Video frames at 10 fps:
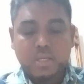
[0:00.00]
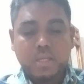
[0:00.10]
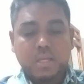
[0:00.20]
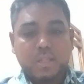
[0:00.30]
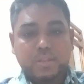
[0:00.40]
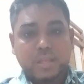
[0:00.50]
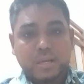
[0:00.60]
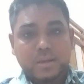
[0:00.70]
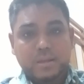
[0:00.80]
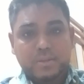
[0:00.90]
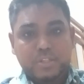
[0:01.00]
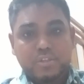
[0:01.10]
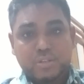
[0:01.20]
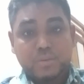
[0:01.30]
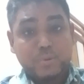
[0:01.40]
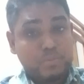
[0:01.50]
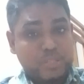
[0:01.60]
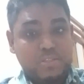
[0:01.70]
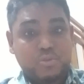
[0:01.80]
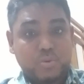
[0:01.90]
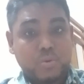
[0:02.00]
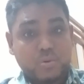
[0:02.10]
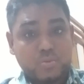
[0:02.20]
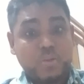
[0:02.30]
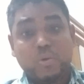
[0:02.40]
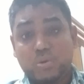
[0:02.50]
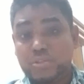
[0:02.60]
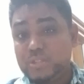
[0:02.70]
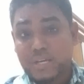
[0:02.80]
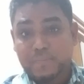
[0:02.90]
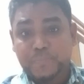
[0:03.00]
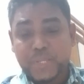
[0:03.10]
The decision from these two courts will go to the